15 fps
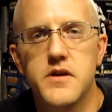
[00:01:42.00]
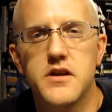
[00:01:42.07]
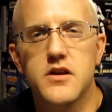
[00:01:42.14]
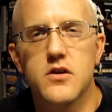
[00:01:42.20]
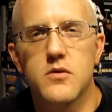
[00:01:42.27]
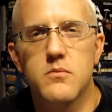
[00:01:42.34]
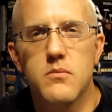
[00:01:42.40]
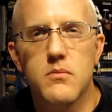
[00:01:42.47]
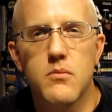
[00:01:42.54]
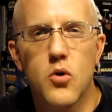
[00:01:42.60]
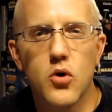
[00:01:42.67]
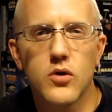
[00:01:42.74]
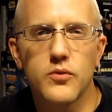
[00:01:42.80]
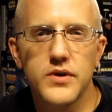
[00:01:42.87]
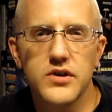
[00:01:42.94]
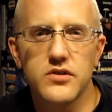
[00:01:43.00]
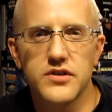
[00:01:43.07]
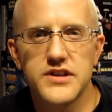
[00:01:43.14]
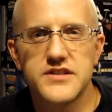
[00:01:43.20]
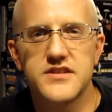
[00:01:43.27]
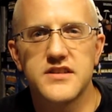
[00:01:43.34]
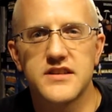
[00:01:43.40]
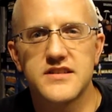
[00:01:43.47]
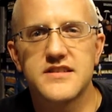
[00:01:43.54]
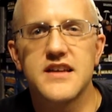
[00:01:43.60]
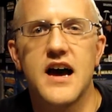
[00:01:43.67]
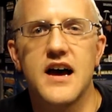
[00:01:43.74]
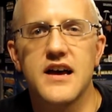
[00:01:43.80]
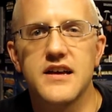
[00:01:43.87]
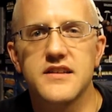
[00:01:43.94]
you know, more realistic
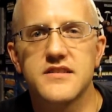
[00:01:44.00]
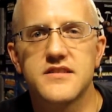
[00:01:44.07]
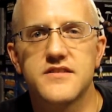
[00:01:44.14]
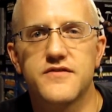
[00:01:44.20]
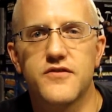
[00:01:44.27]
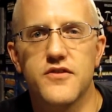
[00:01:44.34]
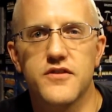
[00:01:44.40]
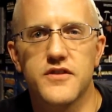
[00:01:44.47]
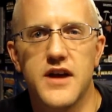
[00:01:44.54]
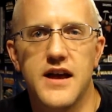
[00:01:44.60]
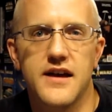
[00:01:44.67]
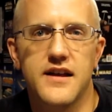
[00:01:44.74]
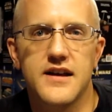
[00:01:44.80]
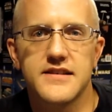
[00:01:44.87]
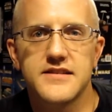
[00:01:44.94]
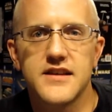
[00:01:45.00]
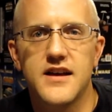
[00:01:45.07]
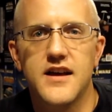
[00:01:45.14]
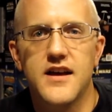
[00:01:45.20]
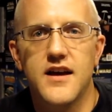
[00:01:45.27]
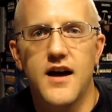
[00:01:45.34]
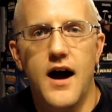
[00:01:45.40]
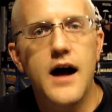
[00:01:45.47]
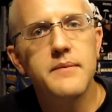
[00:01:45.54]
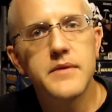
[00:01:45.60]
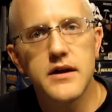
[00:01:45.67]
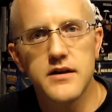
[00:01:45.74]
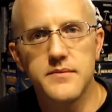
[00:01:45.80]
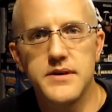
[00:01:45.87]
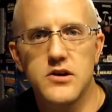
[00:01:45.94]
size for the AT-AT. I'm
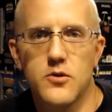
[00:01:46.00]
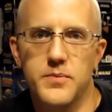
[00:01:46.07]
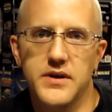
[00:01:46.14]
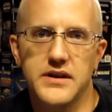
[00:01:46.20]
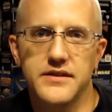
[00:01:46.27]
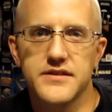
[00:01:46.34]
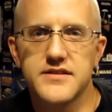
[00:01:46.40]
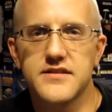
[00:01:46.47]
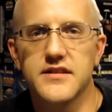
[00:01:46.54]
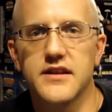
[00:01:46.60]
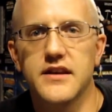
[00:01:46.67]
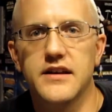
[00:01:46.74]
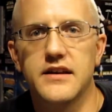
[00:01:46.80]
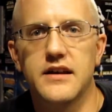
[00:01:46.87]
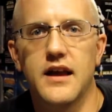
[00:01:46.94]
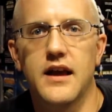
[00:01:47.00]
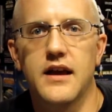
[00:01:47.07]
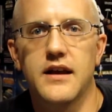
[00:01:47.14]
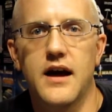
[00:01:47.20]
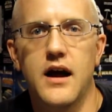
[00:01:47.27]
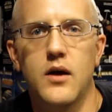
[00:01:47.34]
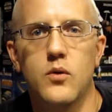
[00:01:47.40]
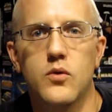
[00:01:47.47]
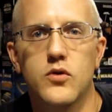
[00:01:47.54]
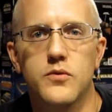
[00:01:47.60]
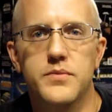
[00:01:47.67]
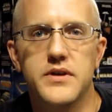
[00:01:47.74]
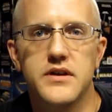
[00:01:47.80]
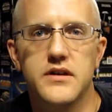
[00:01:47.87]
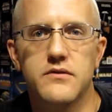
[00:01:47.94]
gonna be opening this thing and I will
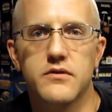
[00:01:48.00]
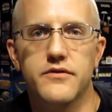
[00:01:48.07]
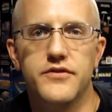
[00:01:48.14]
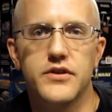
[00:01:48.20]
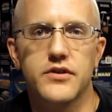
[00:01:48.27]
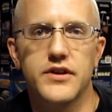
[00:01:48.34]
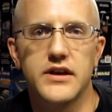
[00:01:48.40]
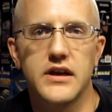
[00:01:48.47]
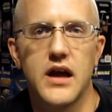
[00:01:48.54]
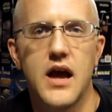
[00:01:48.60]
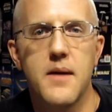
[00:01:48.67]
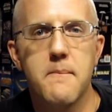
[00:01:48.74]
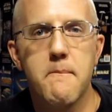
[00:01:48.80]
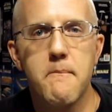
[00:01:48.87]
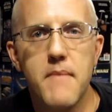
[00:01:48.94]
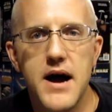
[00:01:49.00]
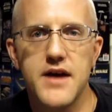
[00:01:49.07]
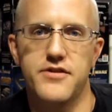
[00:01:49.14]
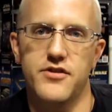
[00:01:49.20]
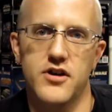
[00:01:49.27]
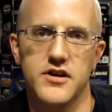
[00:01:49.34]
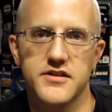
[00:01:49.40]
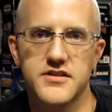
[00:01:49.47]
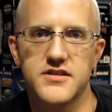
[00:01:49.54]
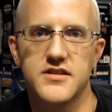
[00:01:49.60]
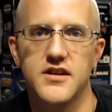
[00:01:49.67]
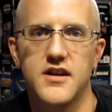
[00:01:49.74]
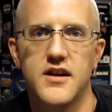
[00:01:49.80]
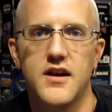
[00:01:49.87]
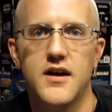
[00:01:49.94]
be revealing my
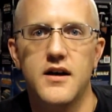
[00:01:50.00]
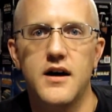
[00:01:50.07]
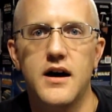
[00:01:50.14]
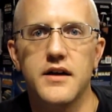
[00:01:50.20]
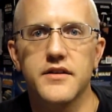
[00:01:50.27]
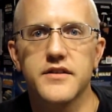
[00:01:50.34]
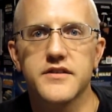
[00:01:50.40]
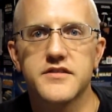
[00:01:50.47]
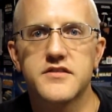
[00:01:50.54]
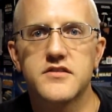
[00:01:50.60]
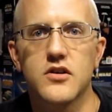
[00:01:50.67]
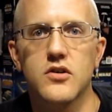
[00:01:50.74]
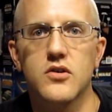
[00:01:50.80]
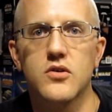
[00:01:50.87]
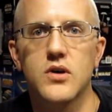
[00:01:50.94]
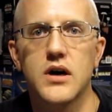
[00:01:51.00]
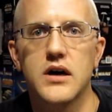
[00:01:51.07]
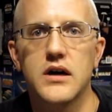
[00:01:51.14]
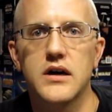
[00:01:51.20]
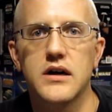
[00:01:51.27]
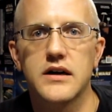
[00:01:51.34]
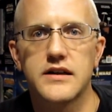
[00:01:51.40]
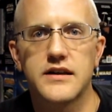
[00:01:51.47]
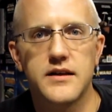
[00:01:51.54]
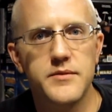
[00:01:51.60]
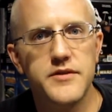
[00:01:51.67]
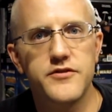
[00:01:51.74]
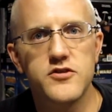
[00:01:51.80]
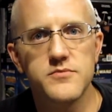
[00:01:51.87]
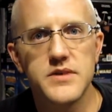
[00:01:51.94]
thoughts on this. So give me
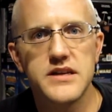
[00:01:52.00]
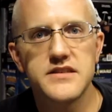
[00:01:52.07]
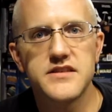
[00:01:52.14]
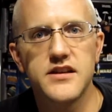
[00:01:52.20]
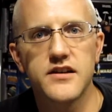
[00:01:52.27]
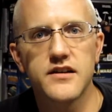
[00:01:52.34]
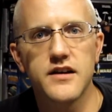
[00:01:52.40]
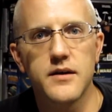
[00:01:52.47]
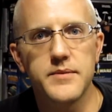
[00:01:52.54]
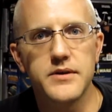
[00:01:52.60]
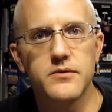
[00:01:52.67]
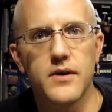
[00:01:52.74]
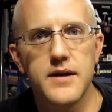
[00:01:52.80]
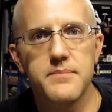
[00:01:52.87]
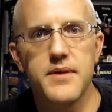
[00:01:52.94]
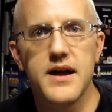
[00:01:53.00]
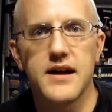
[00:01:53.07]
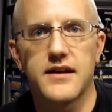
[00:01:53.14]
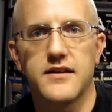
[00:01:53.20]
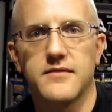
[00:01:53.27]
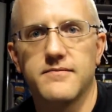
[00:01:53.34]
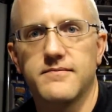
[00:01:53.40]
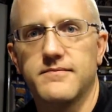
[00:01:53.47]
a few minutes here and I'll be right back.